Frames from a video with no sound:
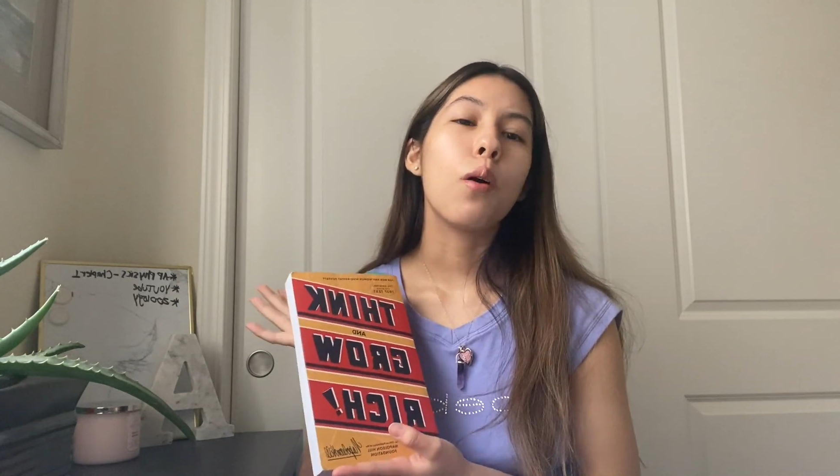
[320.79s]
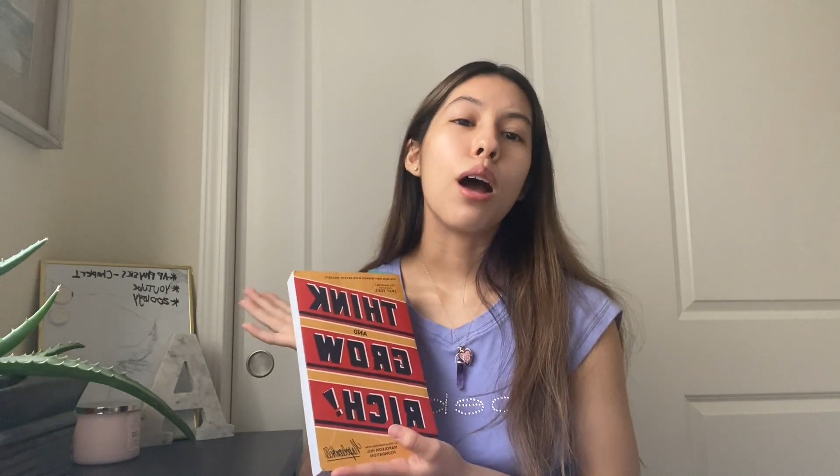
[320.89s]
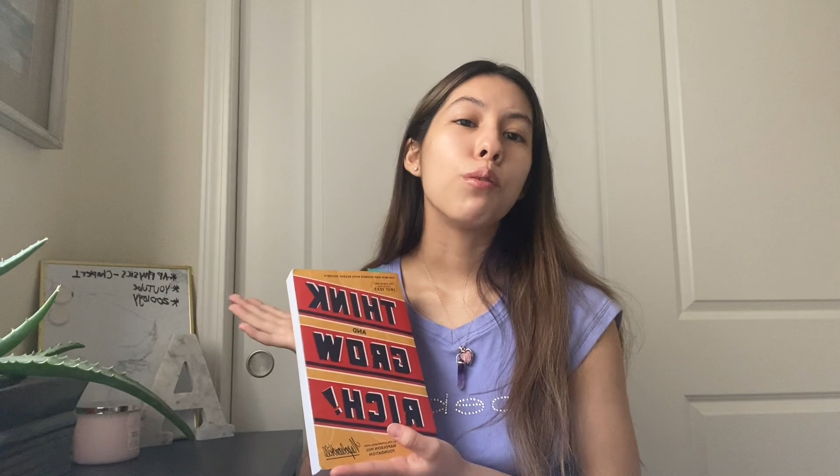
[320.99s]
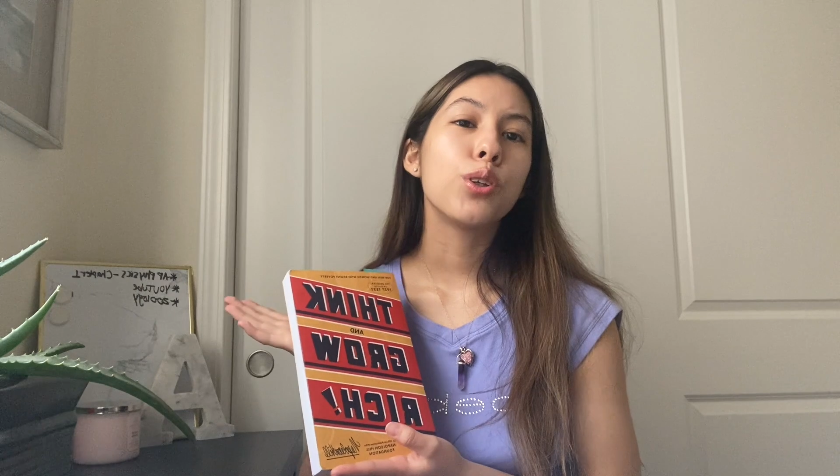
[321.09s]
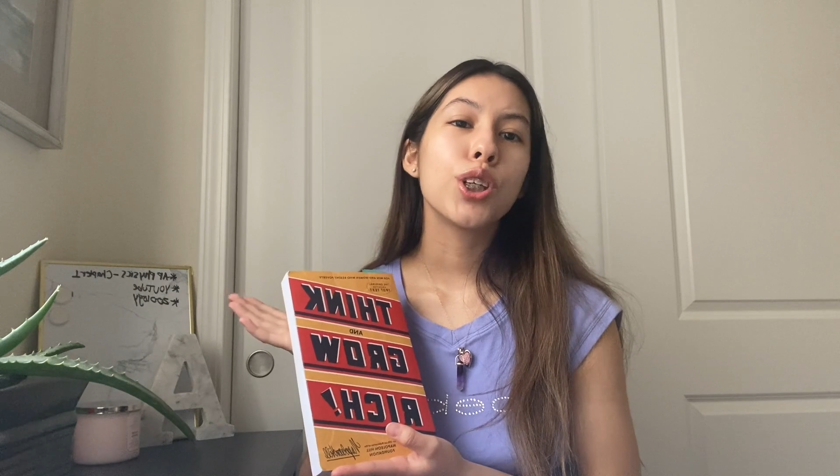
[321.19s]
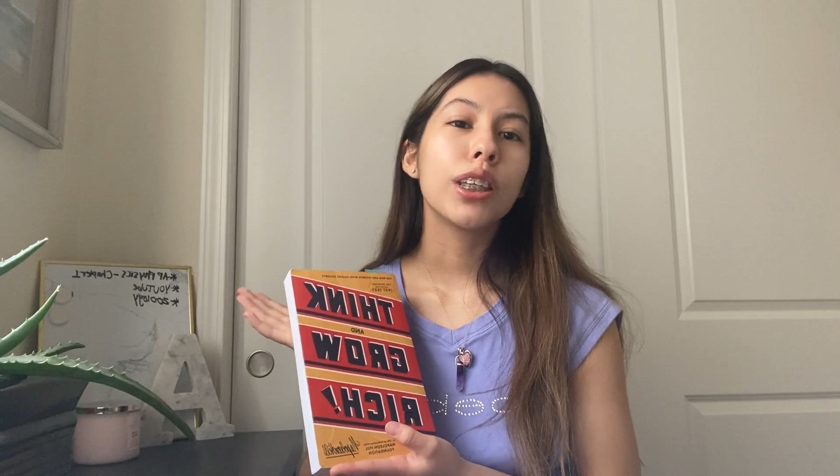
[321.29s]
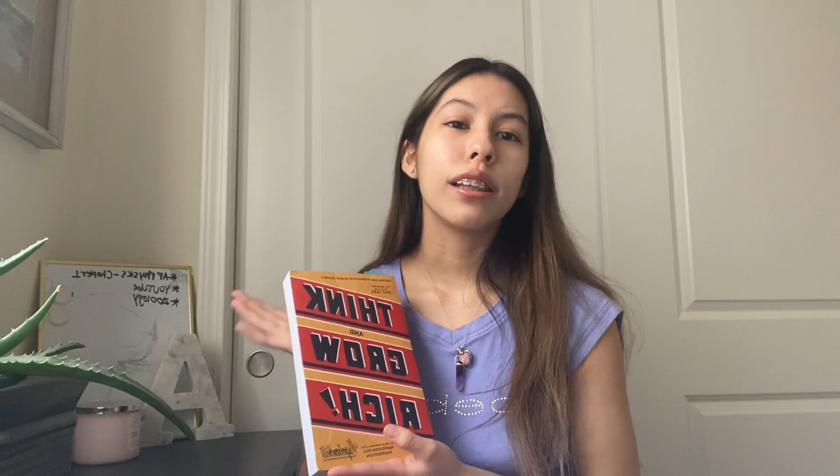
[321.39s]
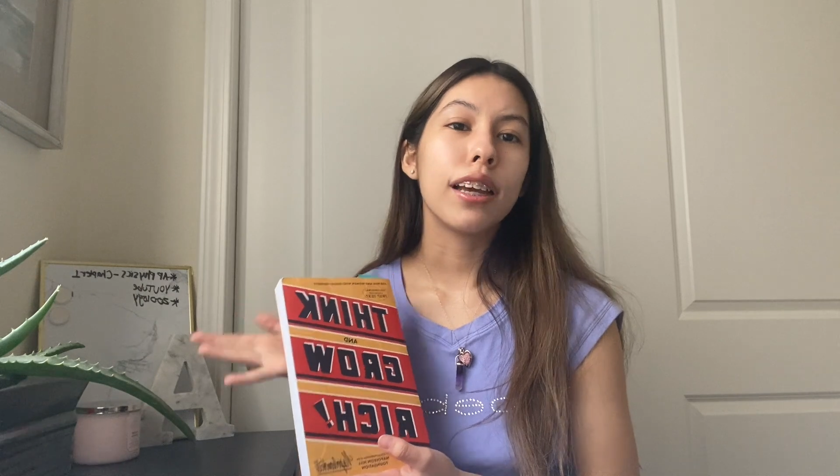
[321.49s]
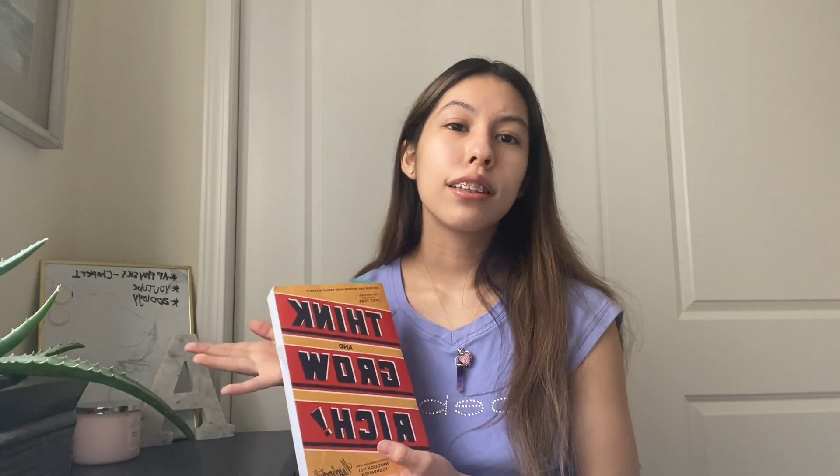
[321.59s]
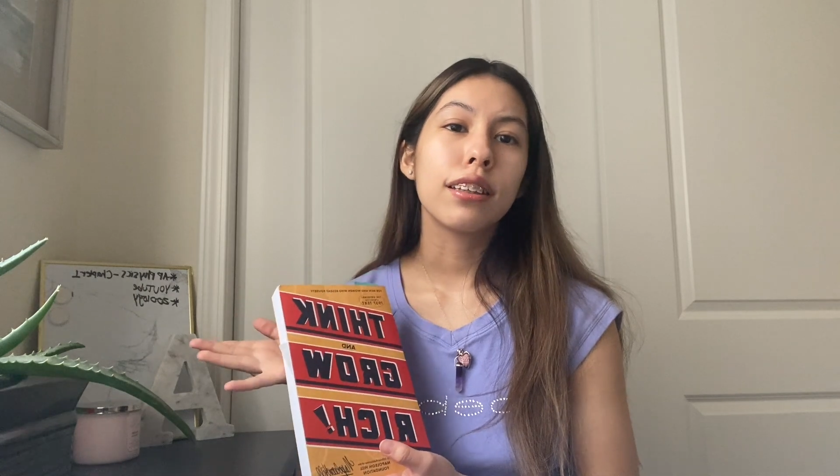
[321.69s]
I was just
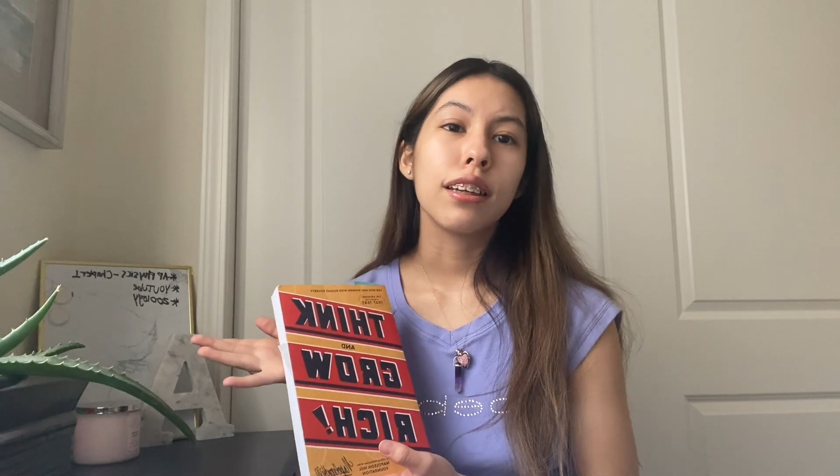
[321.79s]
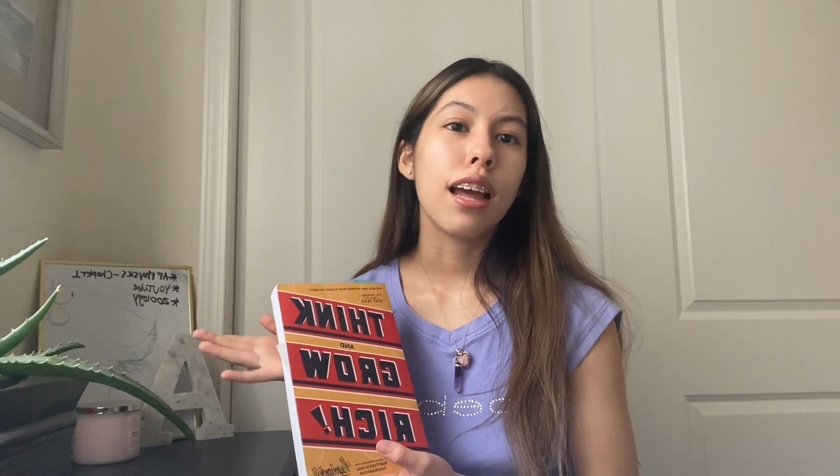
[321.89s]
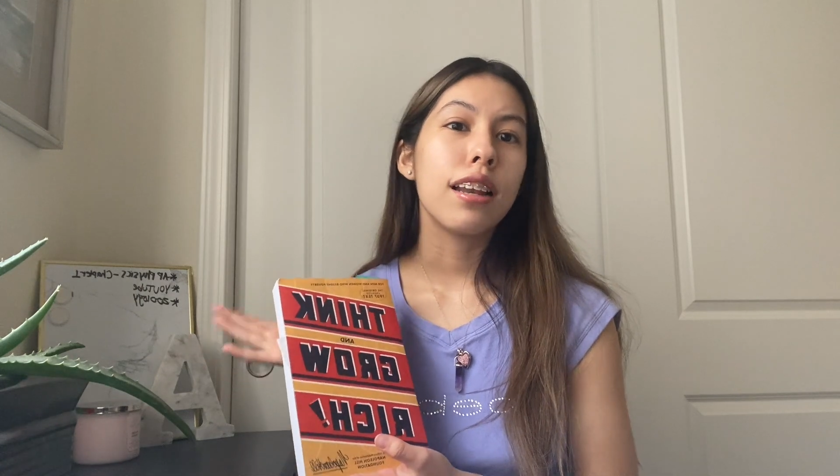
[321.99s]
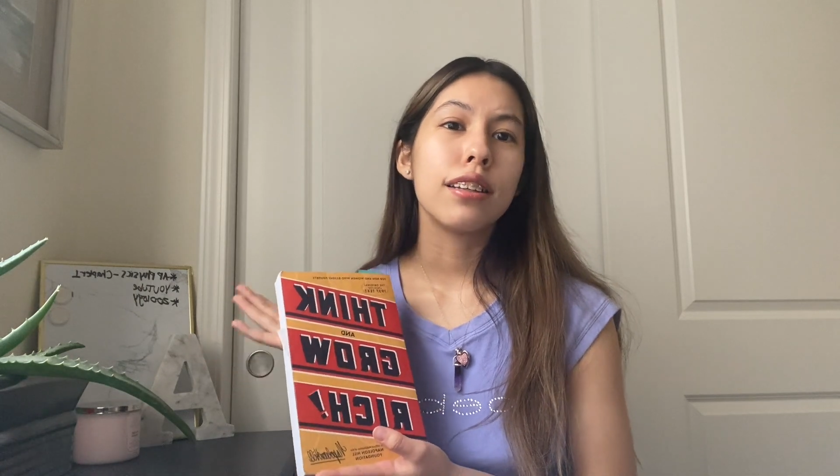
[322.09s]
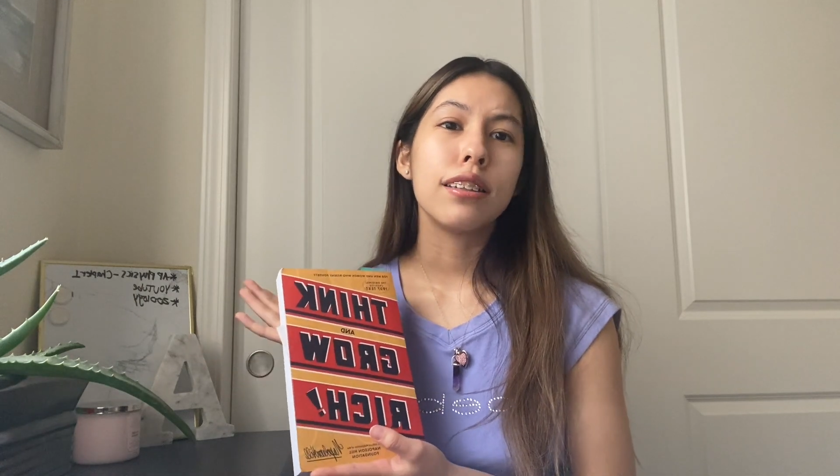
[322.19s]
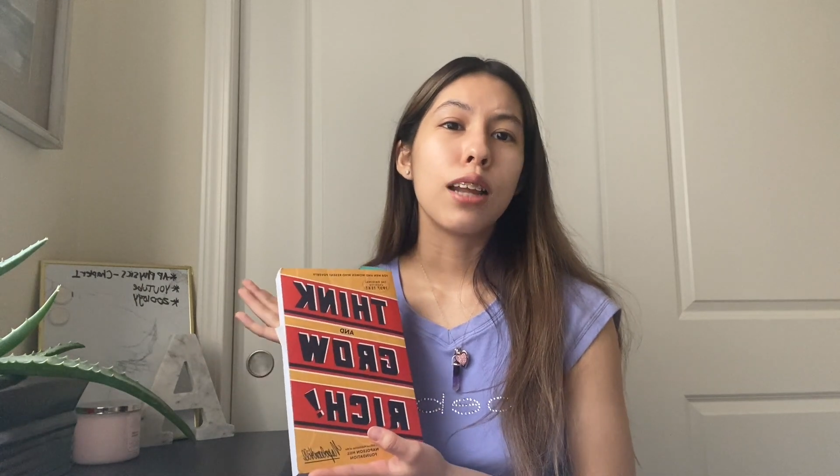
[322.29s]
lazy and